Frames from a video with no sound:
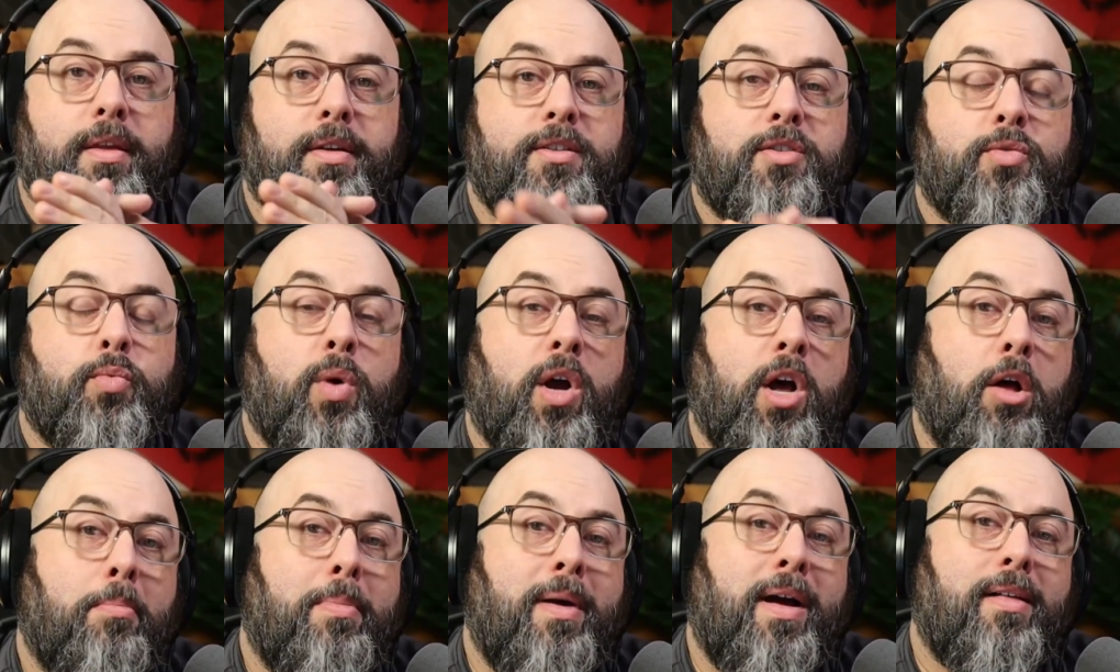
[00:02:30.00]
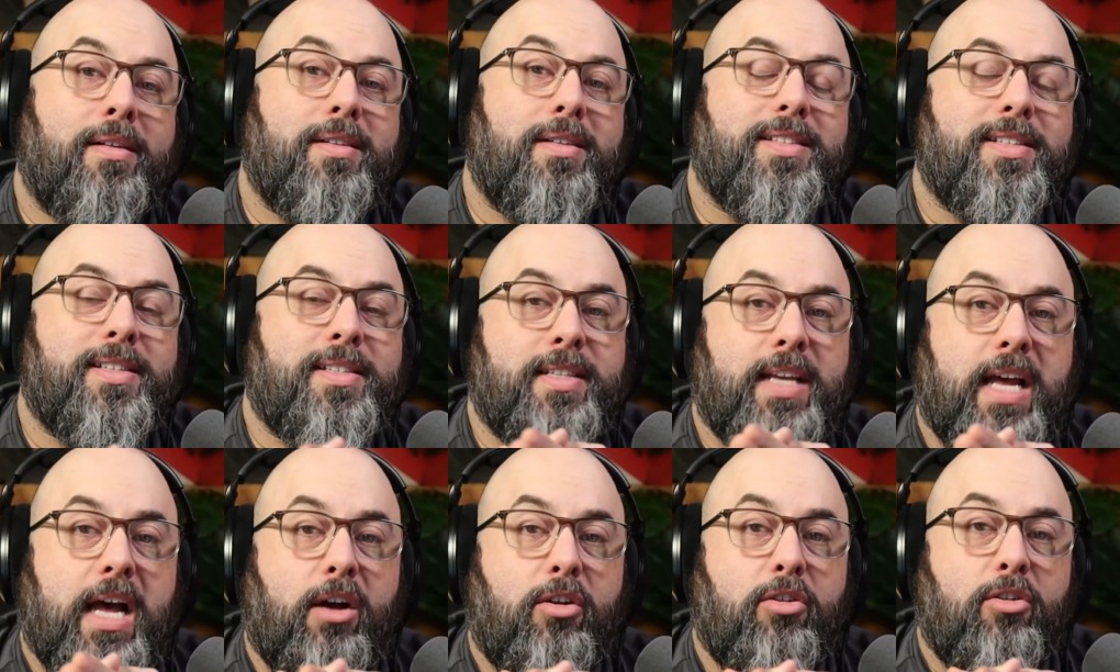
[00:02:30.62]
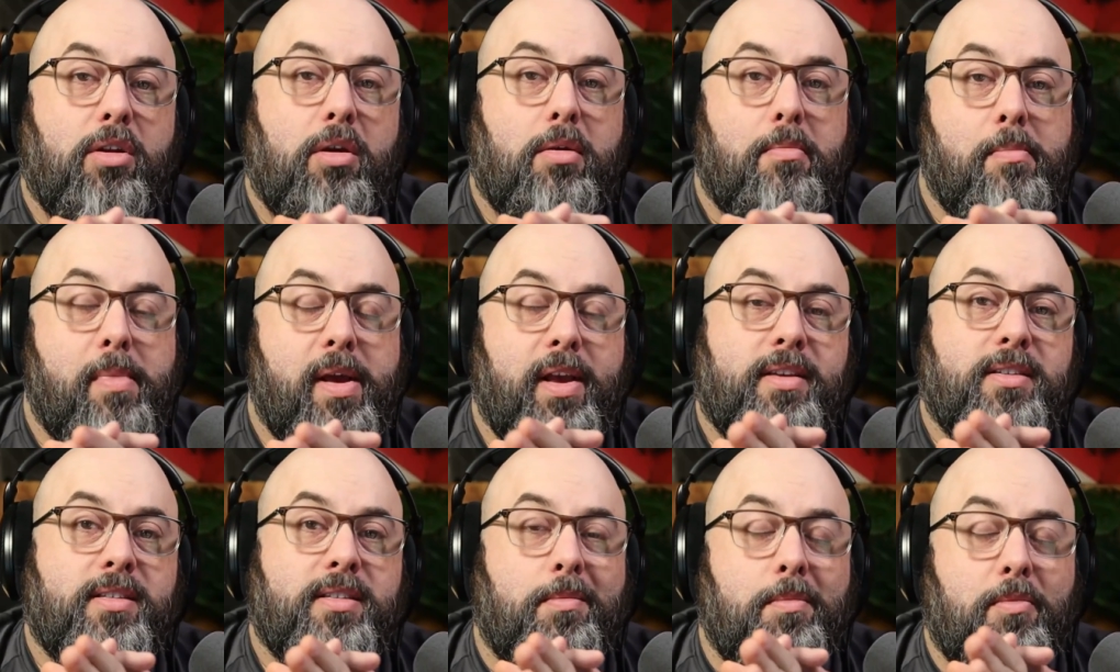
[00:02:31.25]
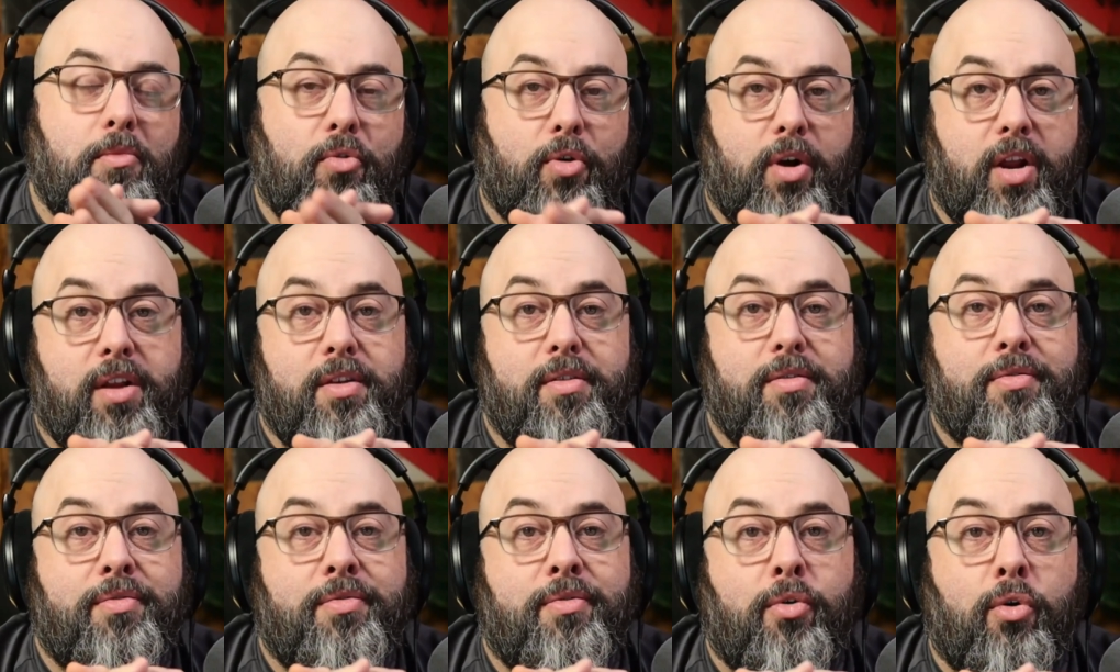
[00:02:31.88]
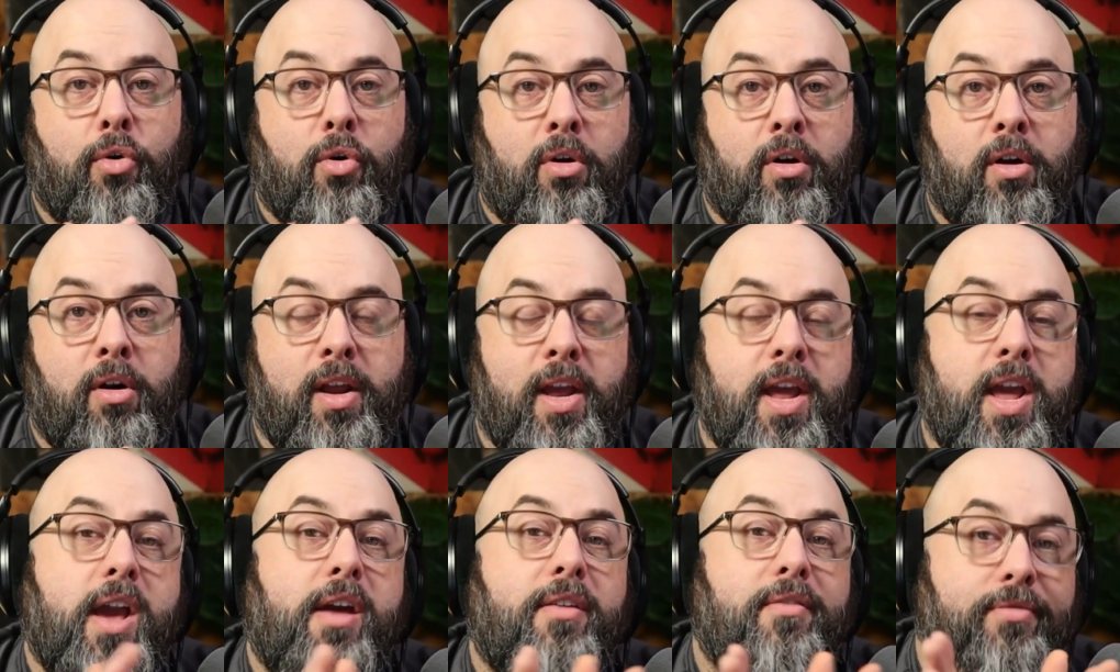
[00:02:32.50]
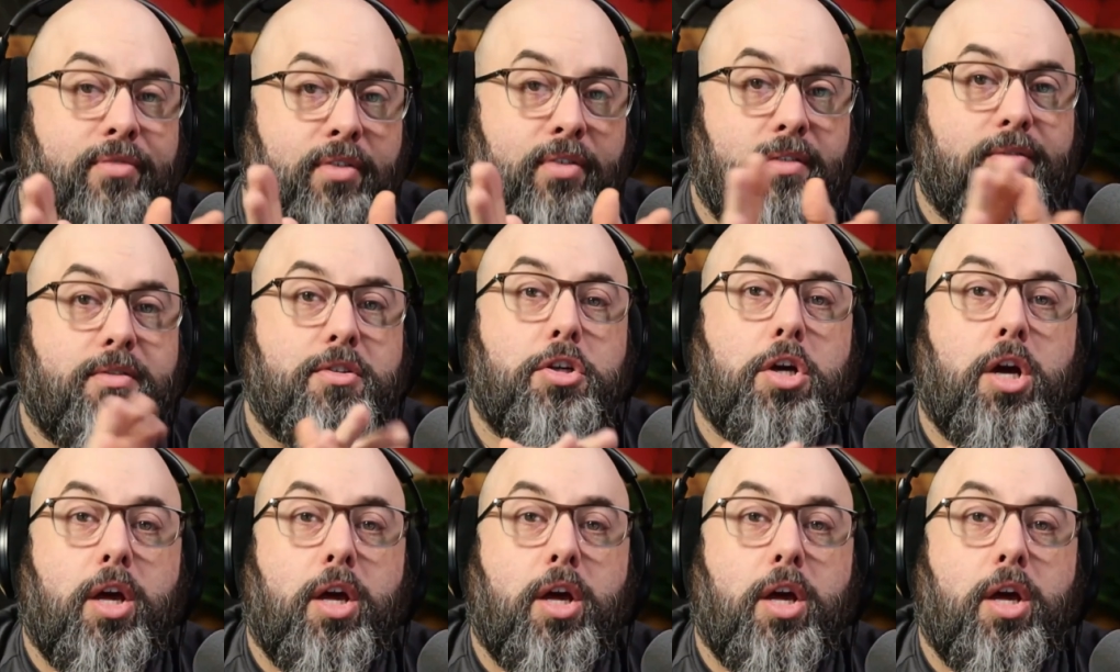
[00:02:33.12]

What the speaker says: This well-balanced sound makes them great for a handful of